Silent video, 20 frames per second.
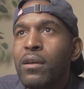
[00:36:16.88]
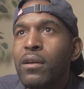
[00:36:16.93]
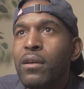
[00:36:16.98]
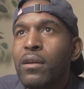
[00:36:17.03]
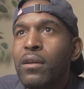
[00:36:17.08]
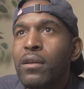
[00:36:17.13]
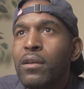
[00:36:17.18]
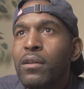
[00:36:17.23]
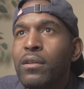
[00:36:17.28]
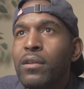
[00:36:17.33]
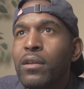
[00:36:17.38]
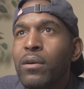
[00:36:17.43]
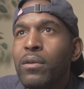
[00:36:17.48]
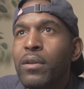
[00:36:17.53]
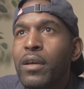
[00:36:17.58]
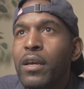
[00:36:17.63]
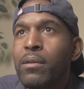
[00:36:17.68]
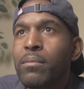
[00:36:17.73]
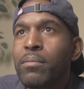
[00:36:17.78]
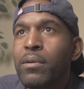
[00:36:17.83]
Donate
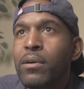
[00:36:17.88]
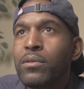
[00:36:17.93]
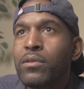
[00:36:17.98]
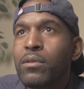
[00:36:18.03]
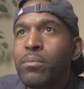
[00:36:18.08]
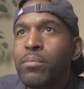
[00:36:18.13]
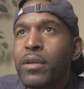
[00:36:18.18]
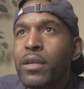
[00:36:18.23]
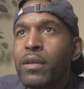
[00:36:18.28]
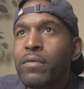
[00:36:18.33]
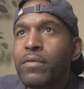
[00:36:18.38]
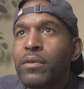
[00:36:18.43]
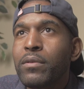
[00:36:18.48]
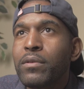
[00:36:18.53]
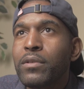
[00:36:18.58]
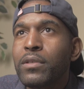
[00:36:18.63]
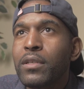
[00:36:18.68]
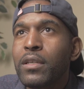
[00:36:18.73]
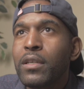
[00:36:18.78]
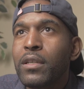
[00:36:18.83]
and post a pic of your
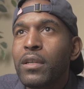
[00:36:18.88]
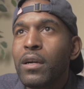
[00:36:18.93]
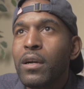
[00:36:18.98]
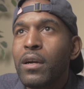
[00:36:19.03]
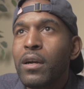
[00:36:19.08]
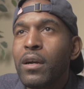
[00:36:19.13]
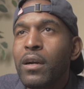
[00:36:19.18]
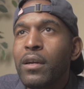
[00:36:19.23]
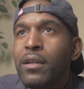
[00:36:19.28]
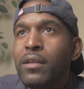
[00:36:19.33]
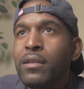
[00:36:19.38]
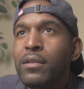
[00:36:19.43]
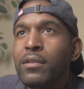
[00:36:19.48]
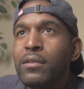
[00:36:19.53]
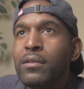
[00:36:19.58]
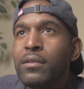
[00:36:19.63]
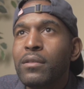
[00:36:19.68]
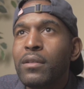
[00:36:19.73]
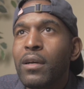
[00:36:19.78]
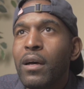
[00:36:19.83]
receipt. All right.
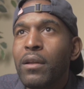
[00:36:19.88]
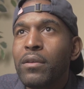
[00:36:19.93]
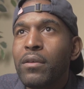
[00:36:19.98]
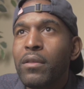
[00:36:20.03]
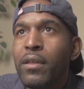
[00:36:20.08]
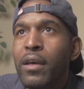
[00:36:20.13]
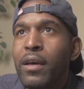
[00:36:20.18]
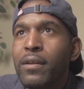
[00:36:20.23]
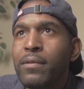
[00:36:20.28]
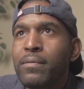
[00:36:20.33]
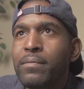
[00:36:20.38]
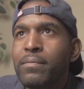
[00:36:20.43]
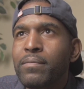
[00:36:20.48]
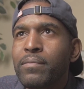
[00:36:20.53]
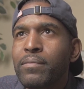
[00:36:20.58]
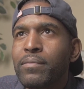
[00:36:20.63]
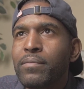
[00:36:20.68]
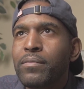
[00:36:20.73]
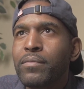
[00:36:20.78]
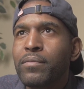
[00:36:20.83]
I'll do that.
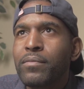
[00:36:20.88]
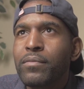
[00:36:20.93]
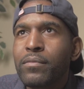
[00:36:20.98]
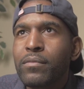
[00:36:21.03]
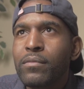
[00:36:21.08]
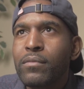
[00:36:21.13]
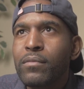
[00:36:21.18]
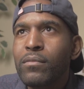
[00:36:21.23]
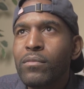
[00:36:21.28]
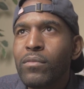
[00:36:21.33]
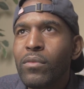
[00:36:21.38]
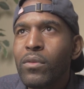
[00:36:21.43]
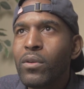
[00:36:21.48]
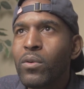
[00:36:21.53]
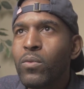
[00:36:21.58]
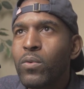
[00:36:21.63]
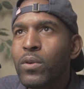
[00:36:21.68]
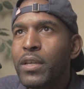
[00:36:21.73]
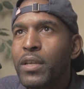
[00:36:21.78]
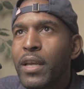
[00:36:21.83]

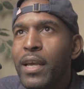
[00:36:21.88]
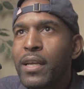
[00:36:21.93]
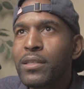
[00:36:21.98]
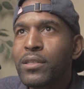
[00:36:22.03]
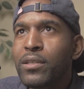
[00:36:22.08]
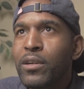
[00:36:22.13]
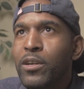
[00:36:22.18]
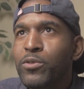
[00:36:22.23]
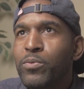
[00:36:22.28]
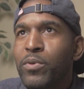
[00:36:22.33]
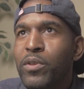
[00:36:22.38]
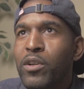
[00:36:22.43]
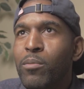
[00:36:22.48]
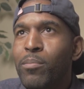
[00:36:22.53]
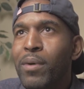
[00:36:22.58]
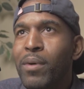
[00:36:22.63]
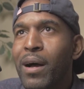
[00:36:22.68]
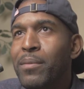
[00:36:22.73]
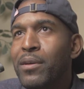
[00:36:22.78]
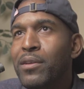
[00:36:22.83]
Would Yang surge with an
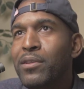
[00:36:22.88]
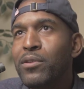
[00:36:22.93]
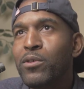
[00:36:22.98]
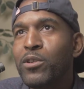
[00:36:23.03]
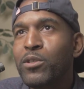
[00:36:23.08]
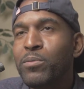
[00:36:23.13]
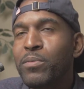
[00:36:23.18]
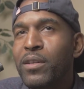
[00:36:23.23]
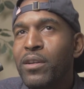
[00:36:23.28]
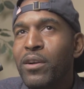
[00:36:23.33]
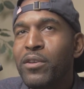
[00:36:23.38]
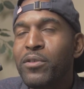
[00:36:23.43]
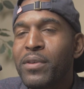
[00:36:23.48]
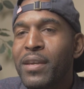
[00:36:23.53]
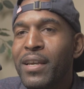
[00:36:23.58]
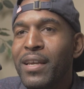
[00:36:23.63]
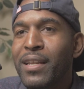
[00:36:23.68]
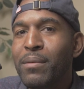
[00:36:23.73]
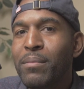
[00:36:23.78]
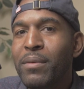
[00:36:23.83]
Obama endorsement? Are you
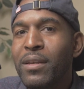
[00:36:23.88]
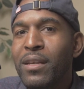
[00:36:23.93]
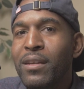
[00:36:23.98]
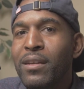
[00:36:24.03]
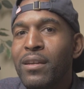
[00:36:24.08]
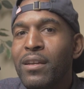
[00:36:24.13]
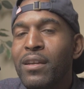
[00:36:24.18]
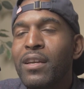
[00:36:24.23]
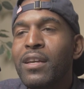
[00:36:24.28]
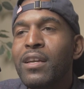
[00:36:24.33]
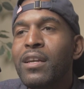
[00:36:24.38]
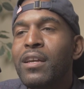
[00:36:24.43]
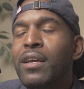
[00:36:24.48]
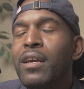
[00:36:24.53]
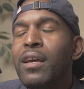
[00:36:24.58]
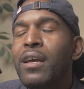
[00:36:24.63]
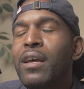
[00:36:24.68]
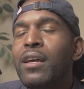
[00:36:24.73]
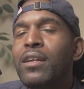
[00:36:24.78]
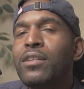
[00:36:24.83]
kidding me?
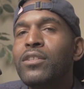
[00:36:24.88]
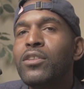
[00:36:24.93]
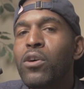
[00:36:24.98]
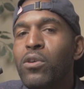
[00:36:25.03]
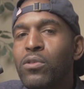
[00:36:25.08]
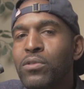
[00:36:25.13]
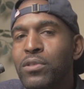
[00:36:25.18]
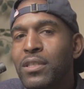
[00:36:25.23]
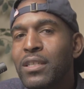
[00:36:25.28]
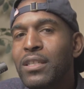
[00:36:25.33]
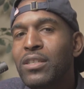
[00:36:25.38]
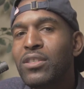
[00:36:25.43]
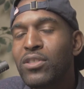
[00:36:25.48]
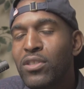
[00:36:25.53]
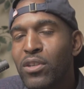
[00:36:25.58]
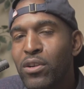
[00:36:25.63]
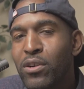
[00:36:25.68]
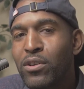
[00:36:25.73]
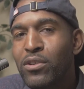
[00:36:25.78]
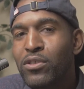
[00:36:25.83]
Tulsi
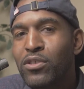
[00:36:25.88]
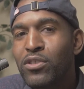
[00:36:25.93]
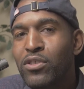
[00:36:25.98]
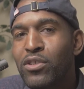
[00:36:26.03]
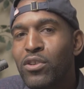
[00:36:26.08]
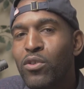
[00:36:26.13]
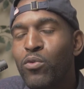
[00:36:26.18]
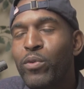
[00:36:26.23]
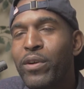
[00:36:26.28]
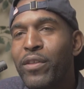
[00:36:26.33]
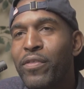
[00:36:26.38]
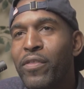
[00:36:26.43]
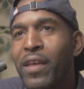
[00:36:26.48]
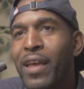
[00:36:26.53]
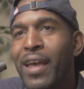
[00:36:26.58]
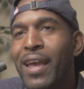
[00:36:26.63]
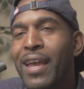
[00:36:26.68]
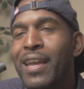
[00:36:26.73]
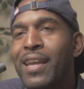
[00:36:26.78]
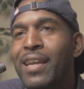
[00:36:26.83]
surged with
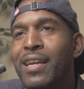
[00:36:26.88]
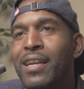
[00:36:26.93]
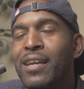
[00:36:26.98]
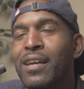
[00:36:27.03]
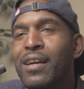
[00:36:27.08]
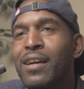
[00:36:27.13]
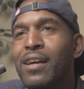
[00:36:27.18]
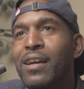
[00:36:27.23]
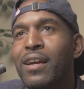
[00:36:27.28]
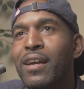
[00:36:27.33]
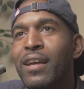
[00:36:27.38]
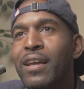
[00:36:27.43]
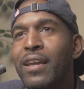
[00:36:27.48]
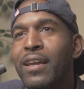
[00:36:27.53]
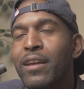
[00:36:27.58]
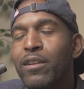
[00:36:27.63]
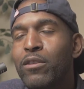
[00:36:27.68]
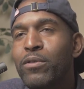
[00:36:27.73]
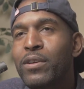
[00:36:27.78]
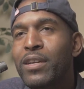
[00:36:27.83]
a
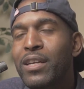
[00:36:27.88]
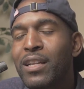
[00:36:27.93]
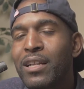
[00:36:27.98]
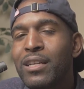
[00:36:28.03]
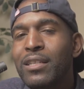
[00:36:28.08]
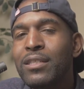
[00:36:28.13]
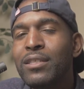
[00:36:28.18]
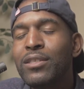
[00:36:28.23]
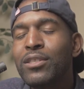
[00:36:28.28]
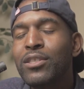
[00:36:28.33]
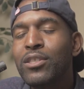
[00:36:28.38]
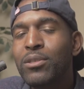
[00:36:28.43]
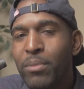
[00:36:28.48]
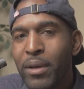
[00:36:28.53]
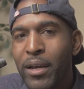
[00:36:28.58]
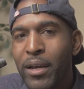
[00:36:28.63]
Hillary Clinton smear.